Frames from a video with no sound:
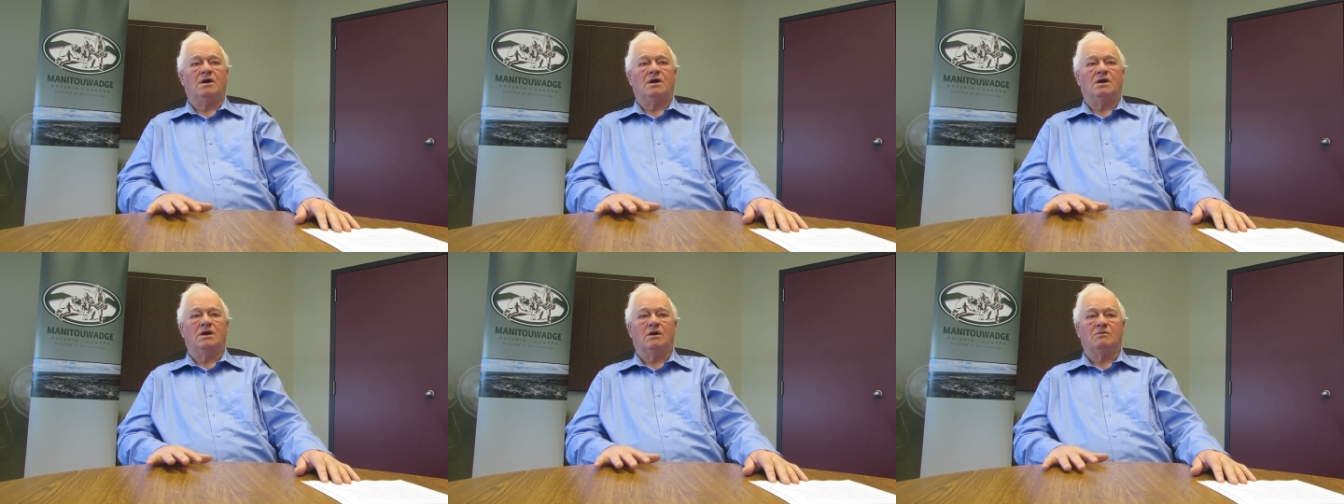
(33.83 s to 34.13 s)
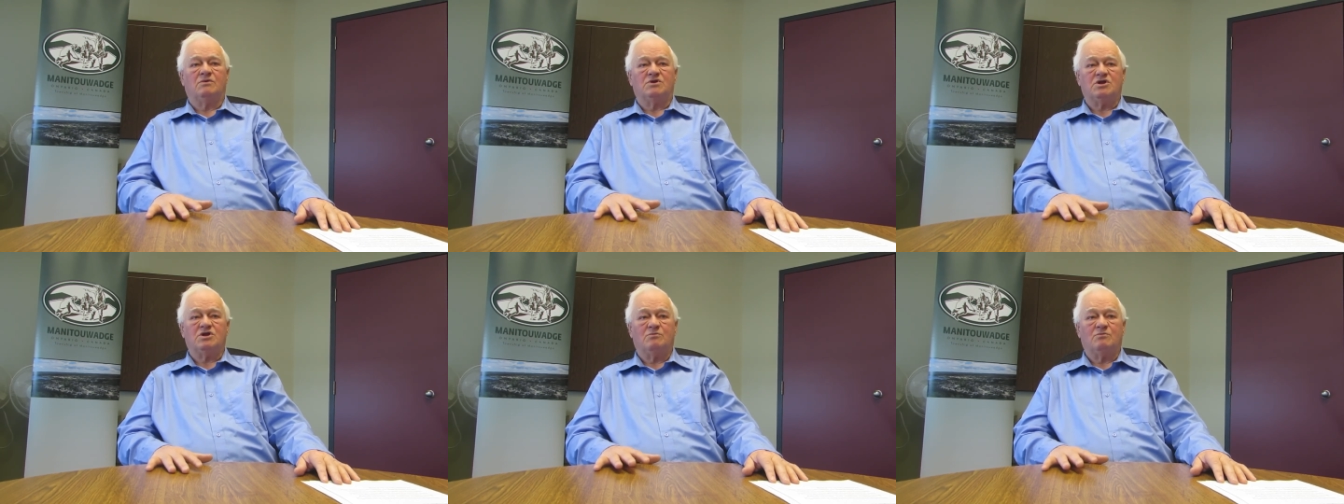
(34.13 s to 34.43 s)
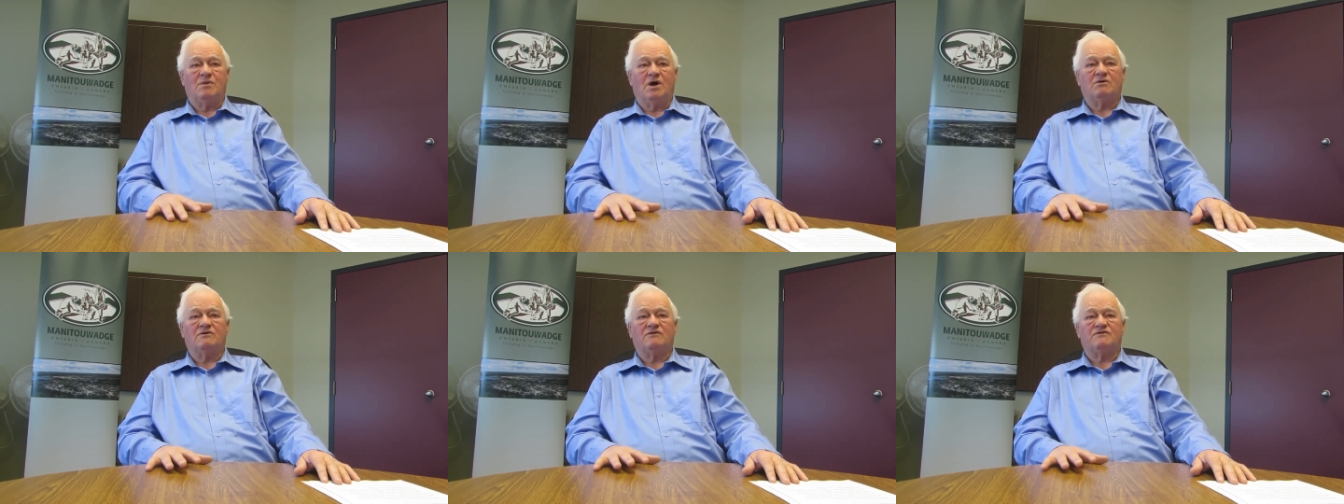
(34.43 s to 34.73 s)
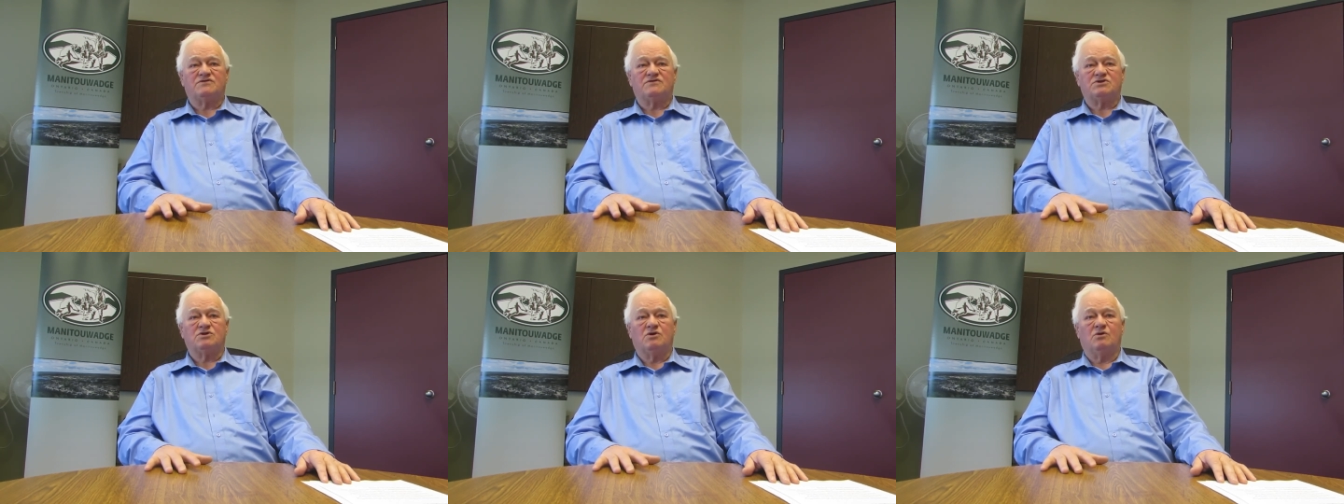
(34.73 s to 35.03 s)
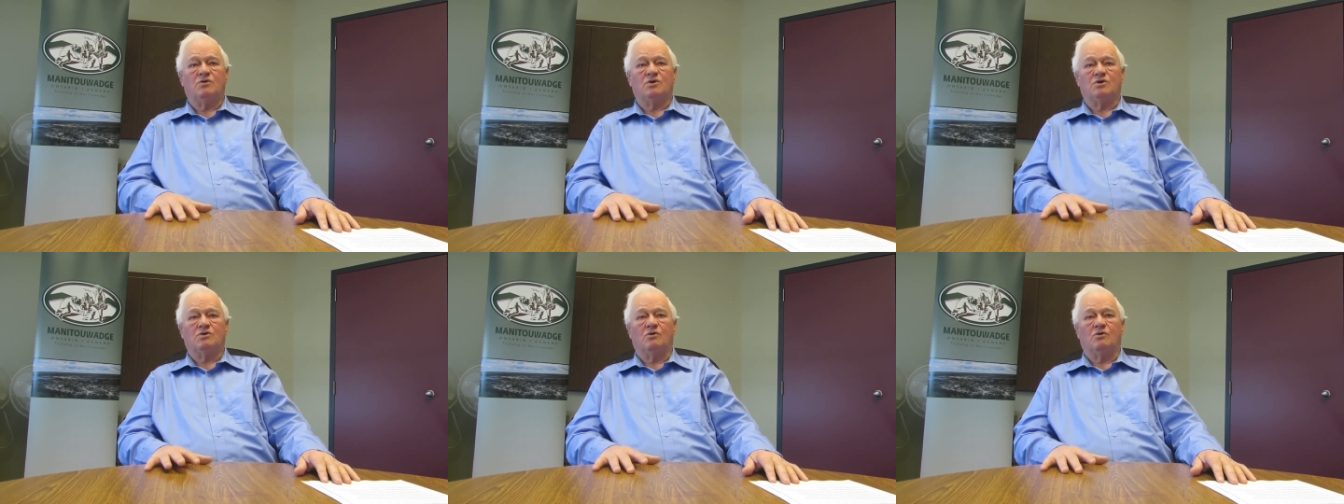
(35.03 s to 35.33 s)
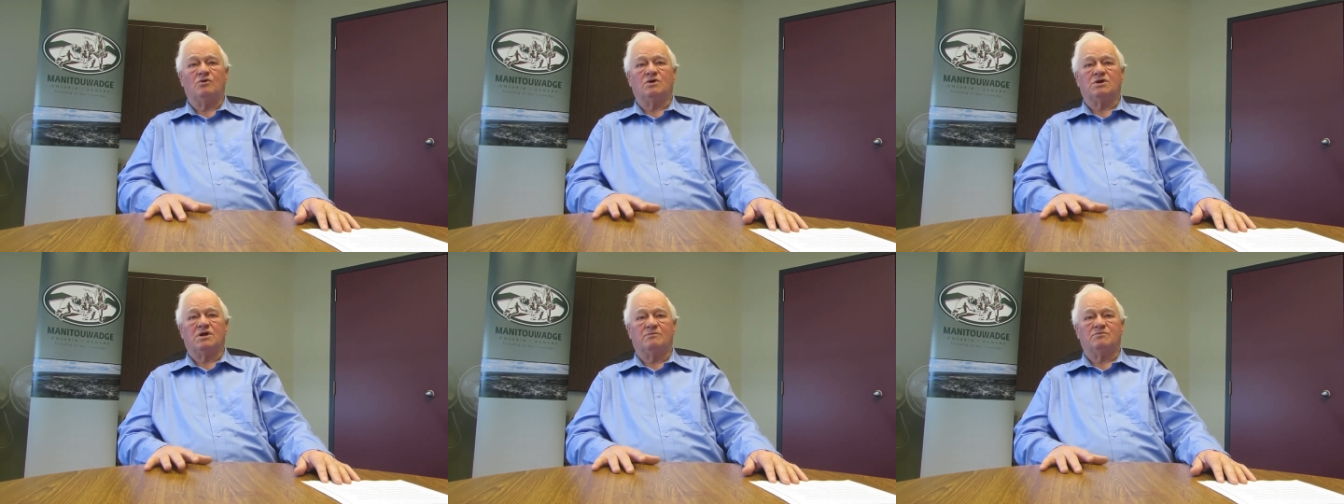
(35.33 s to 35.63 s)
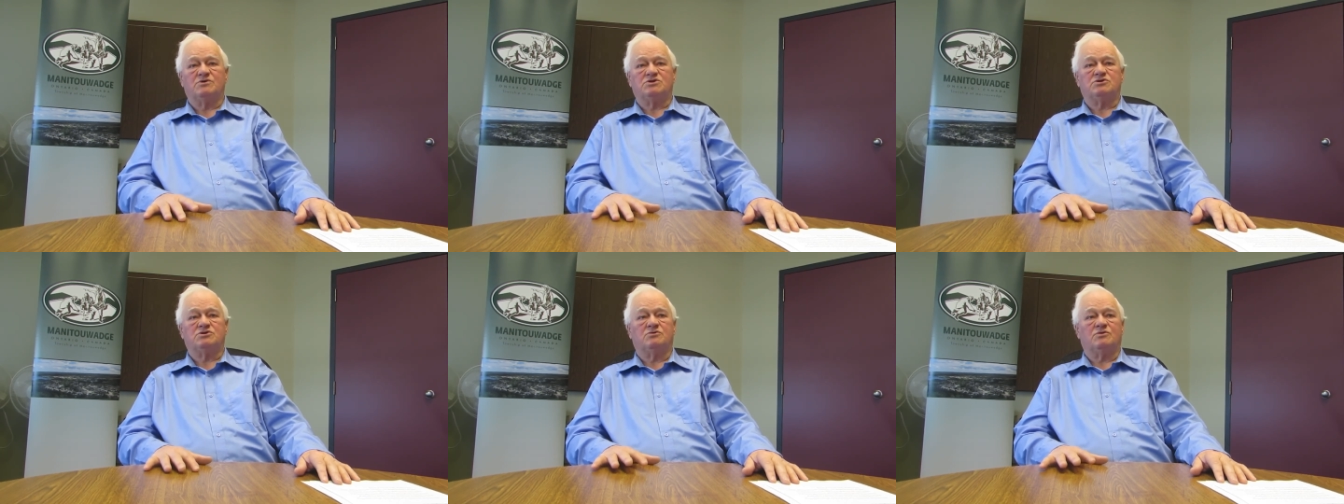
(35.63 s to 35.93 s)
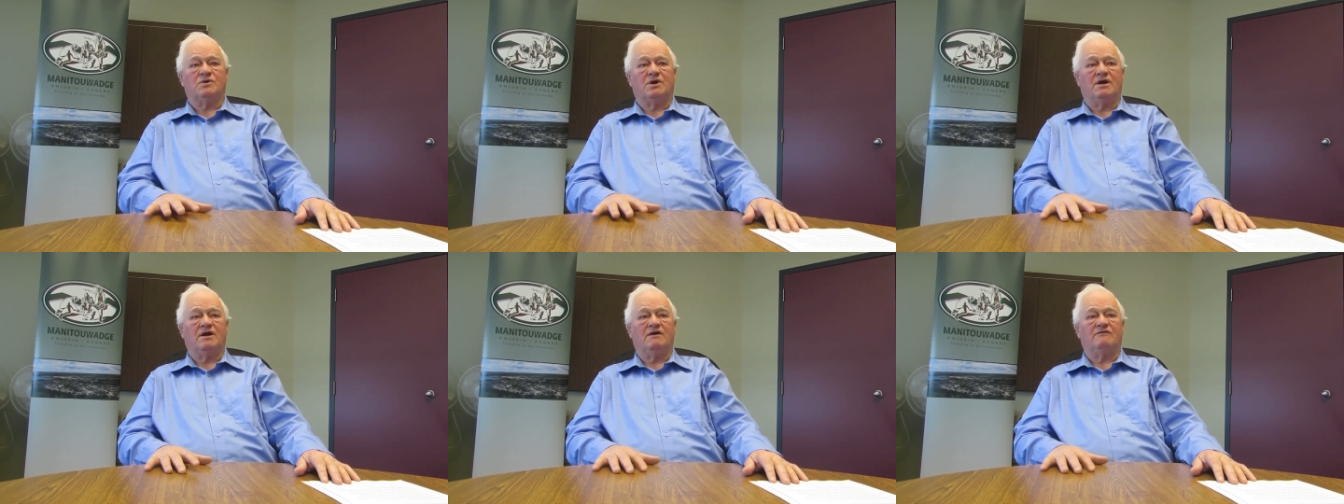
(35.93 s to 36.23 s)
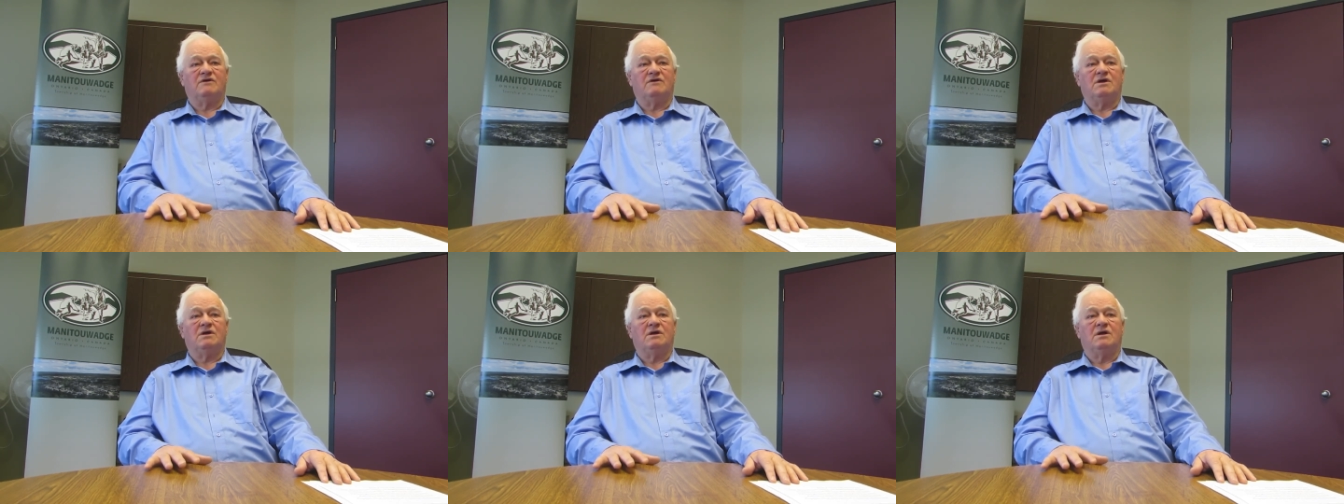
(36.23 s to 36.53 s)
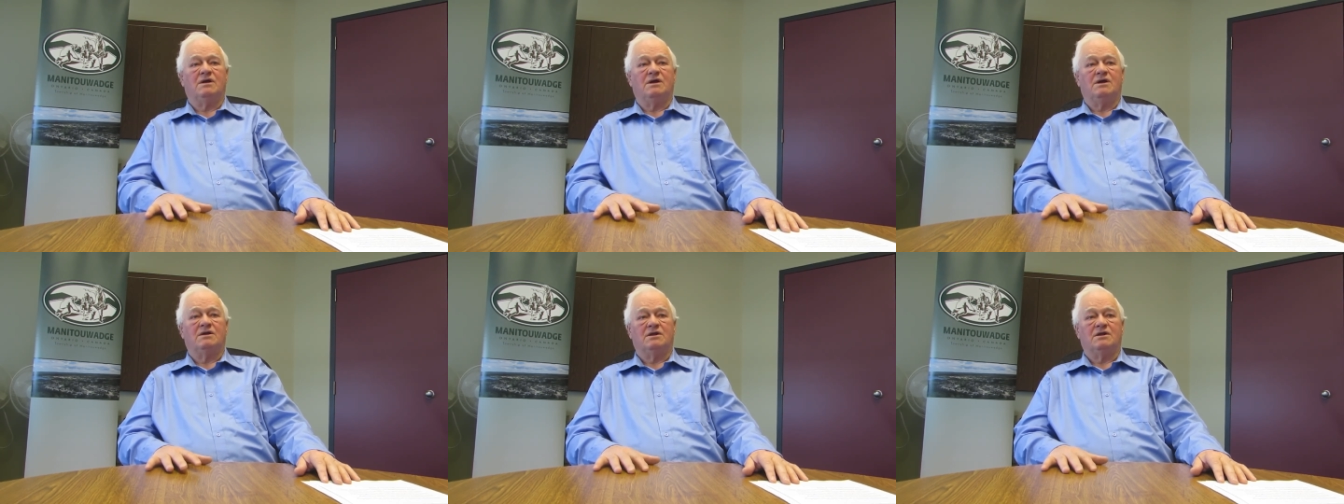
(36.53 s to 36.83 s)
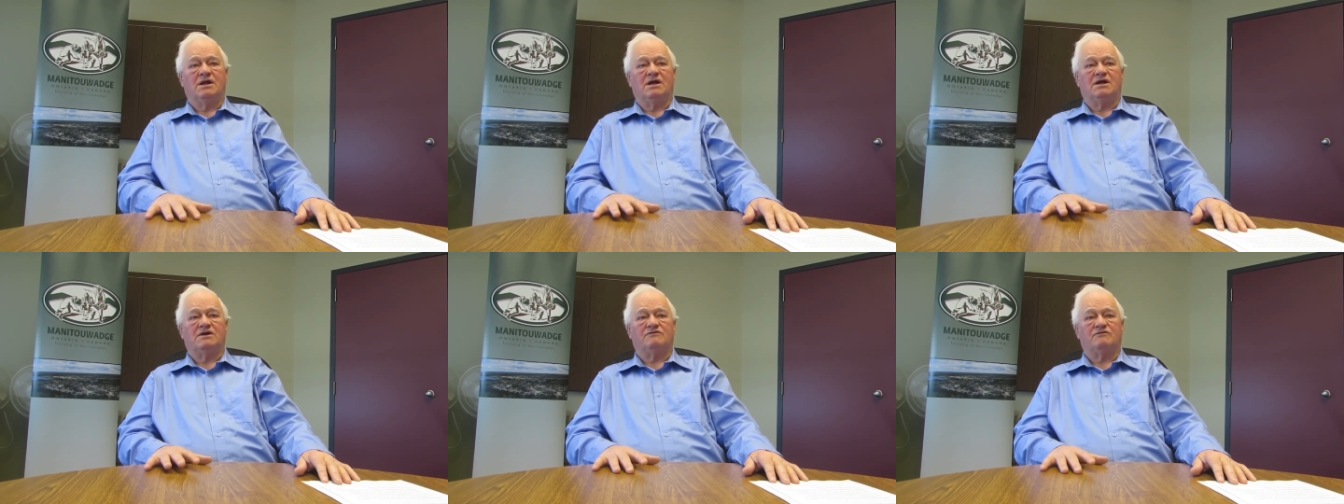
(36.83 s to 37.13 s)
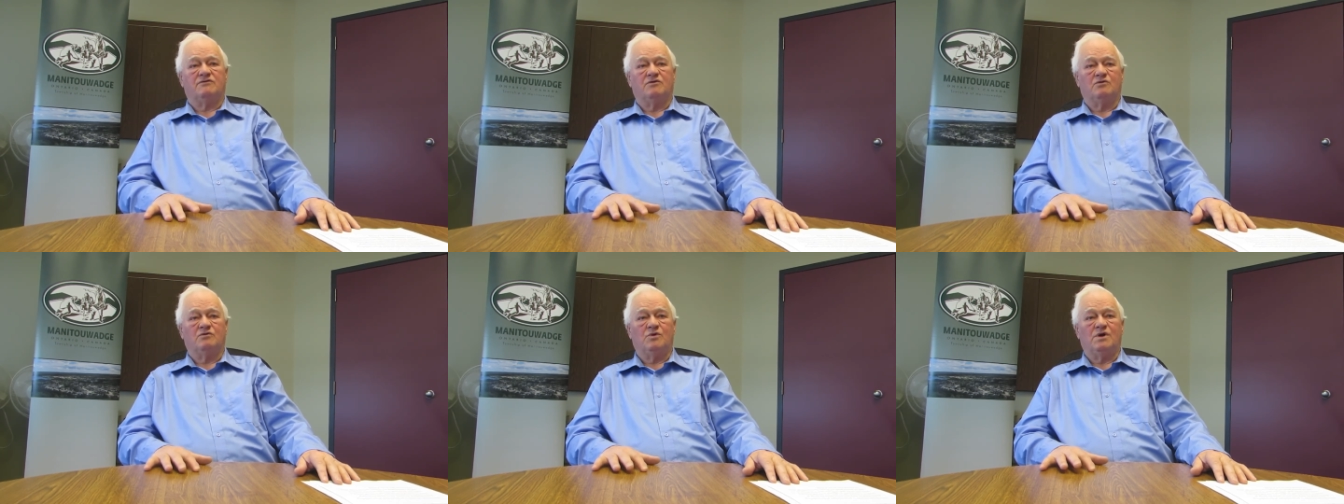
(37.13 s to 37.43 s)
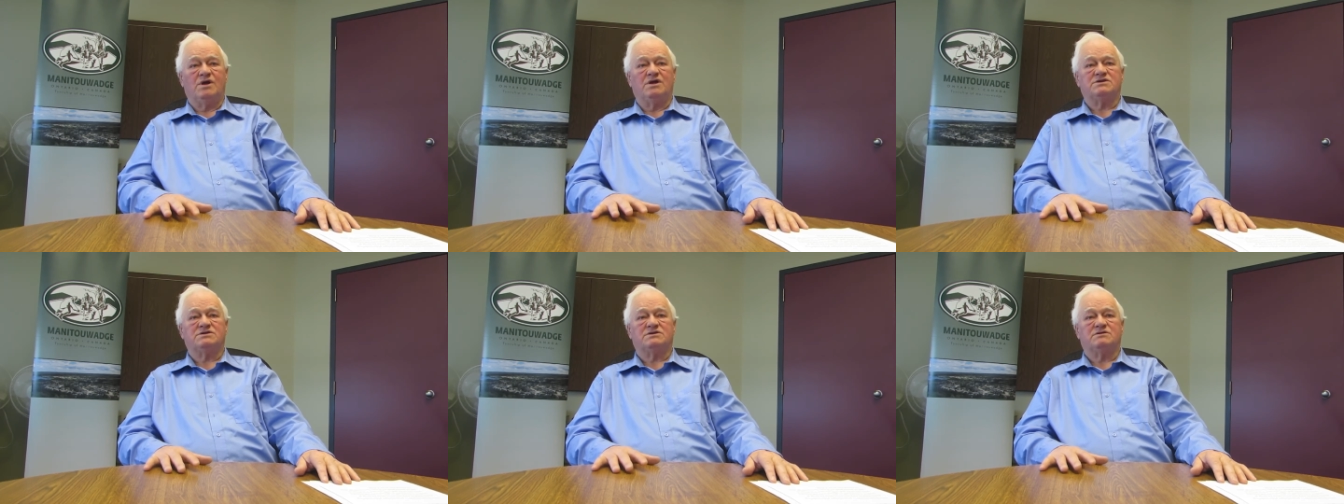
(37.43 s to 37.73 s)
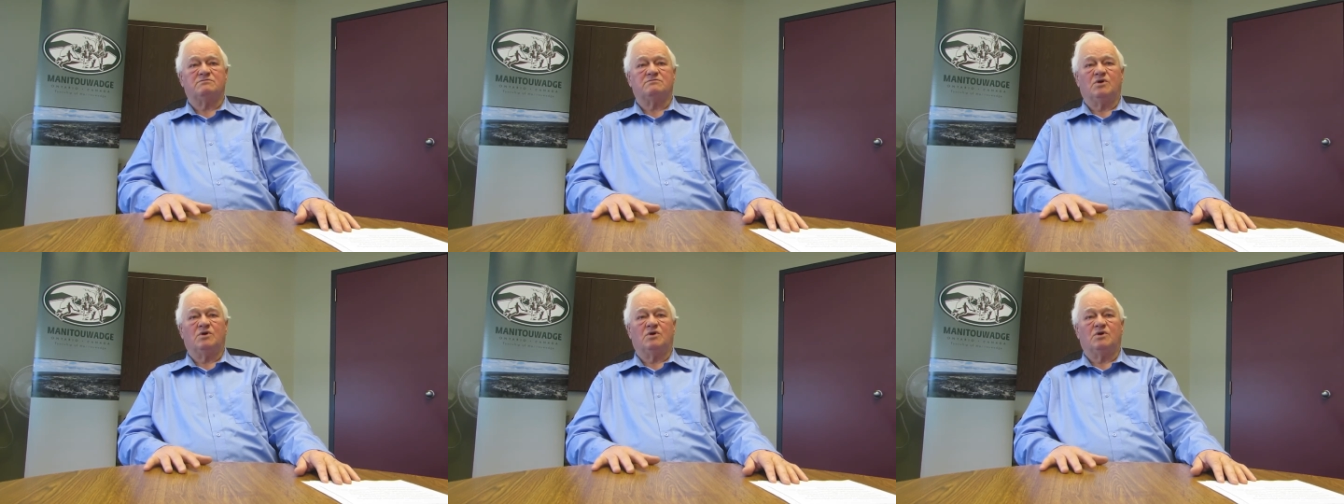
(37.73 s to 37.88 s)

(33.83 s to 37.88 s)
Now, with the amount of snow and cold temperature we're having in the last few weeks,